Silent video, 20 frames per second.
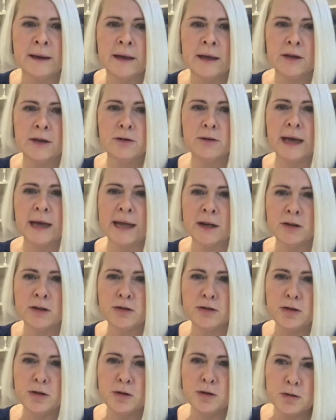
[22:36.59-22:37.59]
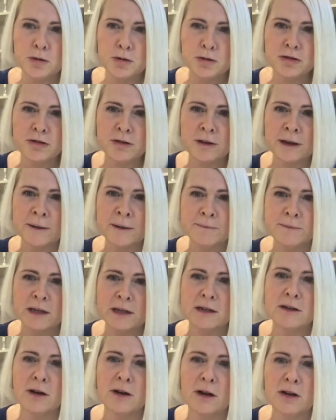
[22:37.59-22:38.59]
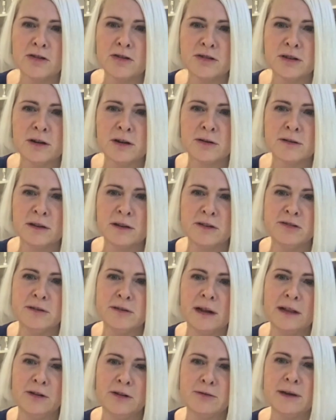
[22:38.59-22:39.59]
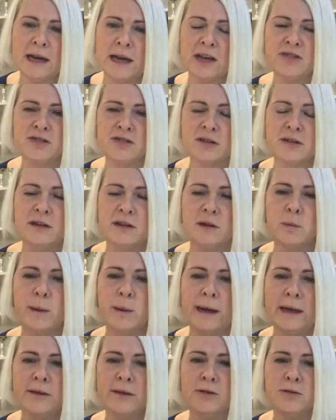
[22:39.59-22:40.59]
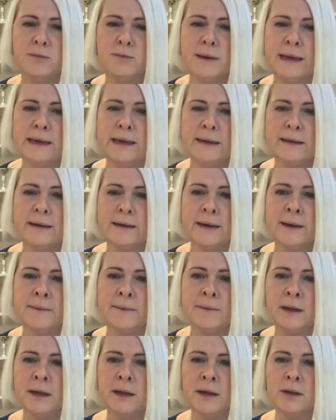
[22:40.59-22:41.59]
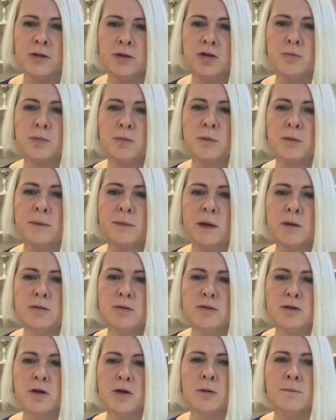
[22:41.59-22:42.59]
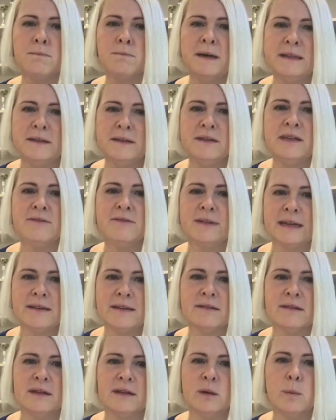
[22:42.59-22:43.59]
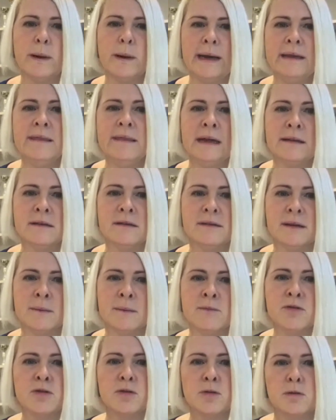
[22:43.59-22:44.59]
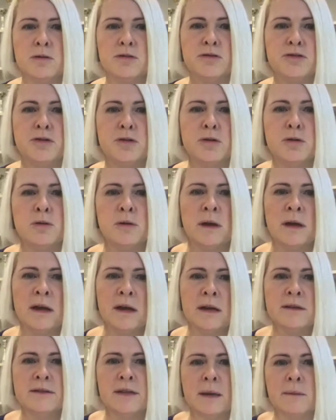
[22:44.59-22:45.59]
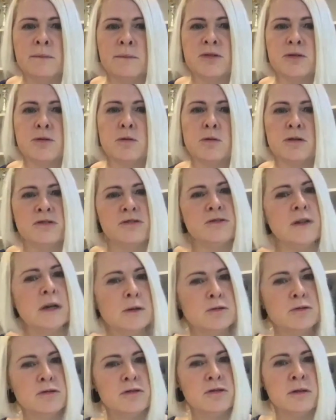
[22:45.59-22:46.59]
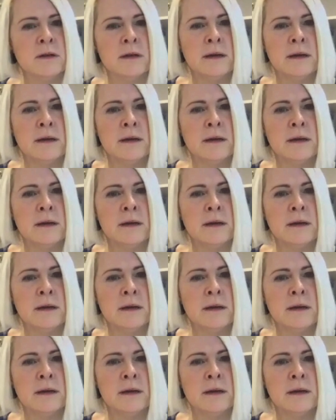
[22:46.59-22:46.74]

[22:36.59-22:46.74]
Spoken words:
You cannot use technology or digital education in a way to promote competitiveness in a way that some schools do, some schools don't.